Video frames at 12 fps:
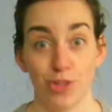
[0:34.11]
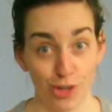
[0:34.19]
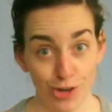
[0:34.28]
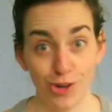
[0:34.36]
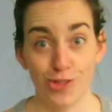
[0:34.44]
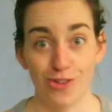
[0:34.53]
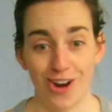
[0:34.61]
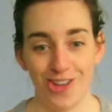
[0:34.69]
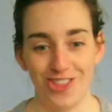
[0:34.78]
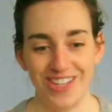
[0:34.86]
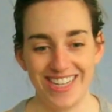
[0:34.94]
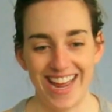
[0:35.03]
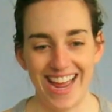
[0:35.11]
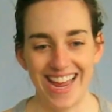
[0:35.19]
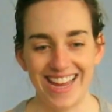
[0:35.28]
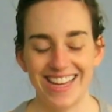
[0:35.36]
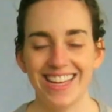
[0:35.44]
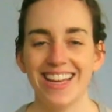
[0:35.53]
good throughout the
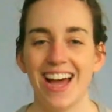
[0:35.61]
day.